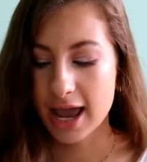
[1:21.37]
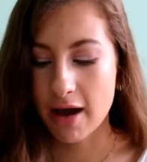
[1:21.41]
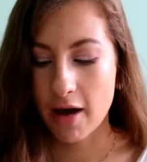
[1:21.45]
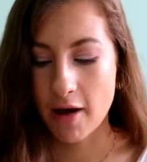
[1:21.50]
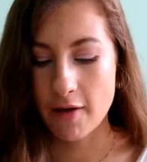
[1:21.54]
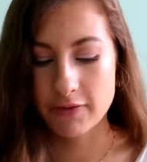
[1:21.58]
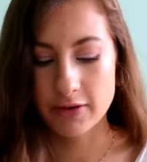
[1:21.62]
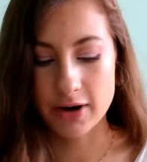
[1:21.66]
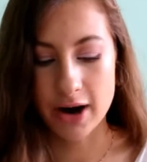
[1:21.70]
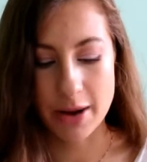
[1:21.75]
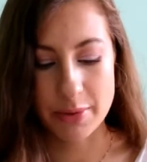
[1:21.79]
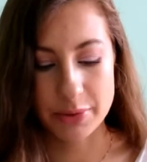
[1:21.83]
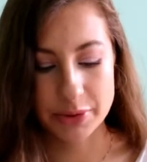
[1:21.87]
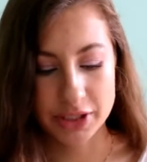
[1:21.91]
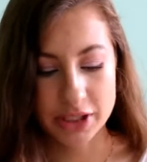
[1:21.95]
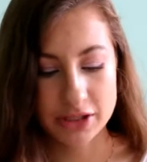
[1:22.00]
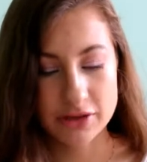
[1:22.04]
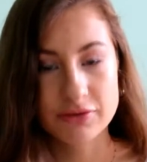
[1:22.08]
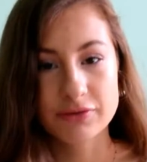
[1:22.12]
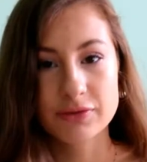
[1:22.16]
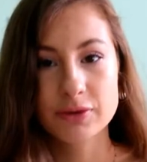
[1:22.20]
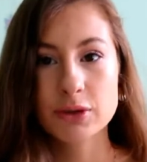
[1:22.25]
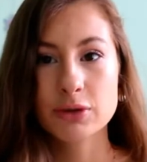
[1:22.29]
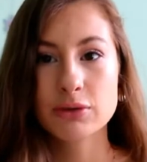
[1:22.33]
However, I was
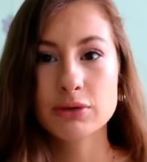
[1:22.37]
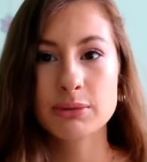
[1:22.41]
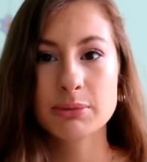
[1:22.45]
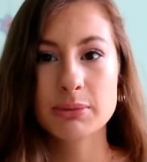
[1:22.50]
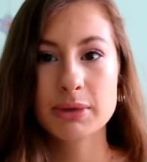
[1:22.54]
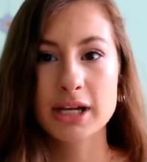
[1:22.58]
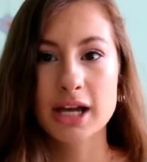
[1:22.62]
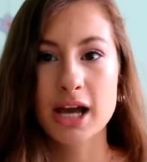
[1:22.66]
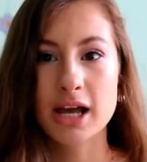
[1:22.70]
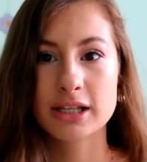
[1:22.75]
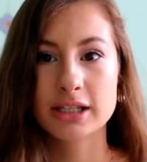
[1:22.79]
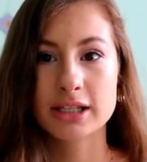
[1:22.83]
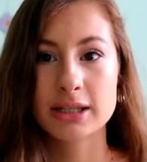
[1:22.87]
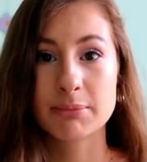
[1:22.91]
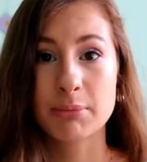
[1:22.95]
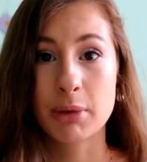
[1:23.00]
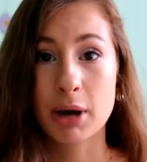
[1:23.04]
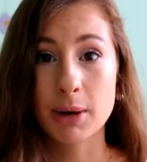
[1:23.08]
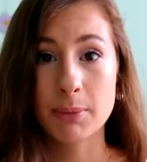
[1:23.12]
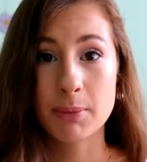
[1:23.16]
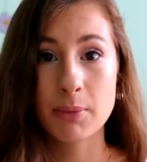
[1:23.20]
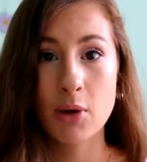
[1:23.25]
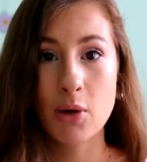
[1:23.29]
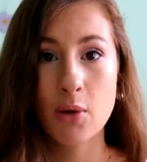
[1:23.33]
confused because the
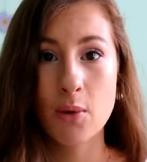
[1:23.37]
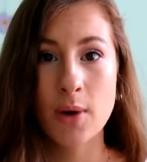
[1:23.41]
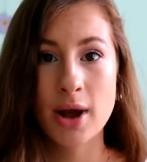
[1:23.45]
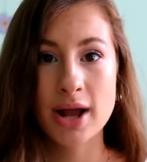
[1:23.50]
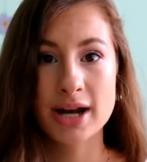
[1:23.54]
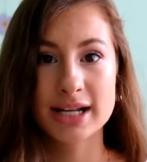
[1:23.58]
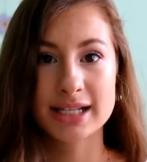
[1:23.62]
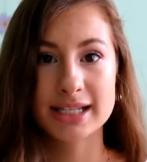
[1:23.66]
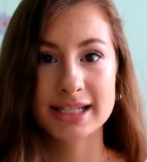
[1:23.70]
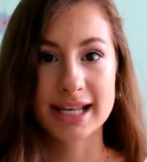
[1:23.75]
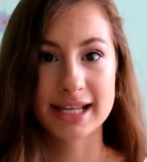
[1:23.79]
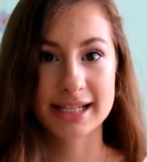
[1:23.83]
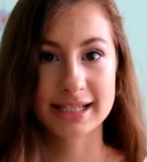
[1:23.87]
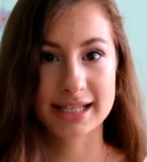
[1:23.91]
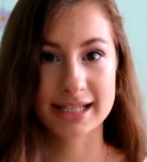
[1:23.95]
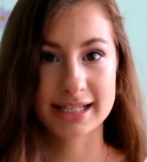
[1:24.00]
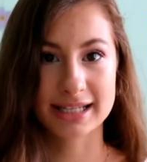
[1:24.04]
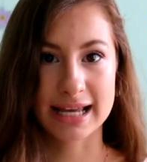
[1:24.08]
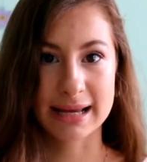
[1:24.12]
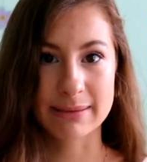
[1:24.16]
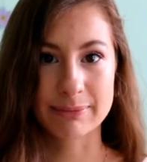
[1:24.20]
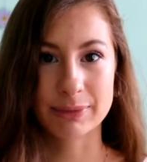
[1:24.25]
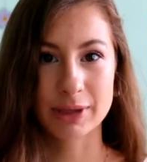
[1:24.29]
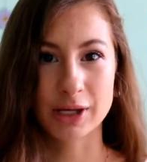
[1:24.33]
purple one says the
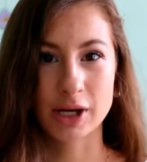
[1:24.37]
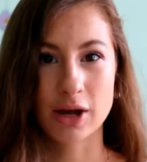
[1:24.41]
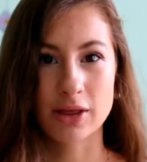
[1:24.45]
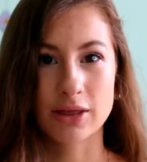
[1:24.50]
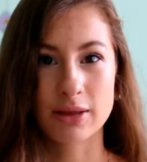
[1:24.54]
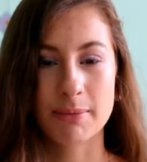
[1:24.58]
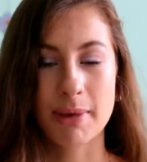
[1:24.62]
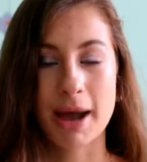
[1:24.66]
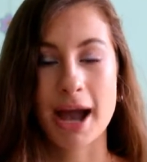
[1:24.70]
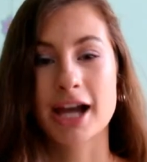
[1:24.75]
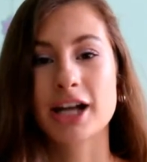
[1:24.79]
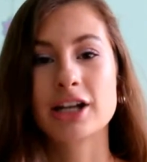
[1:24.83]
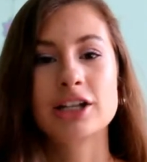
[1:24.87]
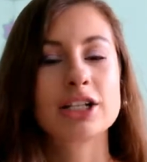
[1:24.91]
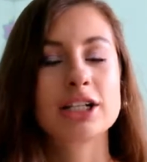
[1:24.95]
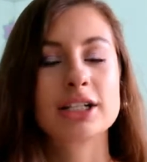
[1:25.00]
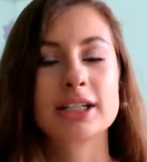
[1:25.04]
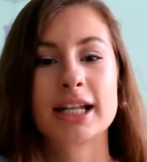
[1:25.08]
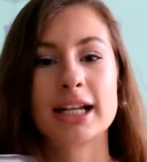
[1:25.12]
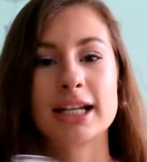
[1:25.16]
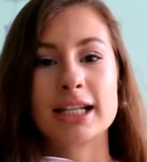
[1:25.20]
same thing on the packaging,